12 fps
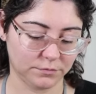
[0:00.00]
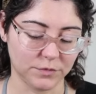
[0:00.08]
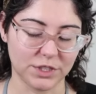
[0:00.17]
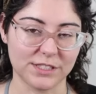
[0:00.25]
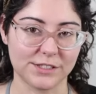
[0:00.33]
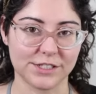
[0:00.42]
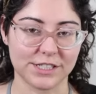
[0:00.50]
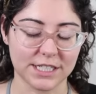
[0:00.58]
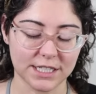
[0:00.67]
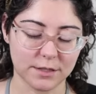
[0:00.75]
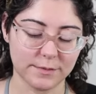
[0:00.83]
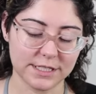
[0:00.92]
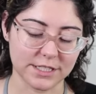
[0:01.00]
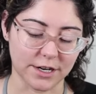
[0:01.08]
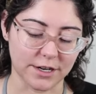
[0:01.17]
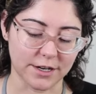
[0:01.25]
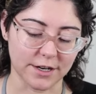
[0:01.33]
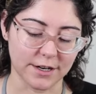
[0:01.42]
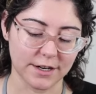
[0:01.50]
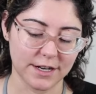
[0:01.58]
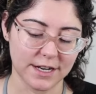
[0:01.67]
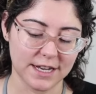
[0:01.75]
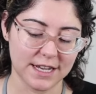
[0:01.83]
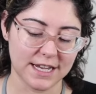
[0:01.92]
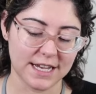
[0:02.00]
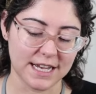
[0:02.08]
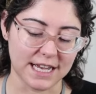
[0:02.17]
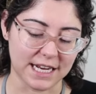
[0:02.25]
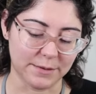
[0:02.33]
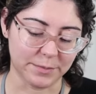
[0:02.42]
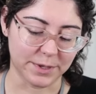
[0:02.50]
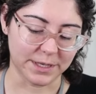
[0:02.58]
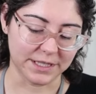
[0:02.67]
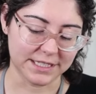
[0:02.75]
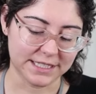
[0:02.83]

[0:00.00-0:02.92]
which is just a little bit darker, and I'm putting the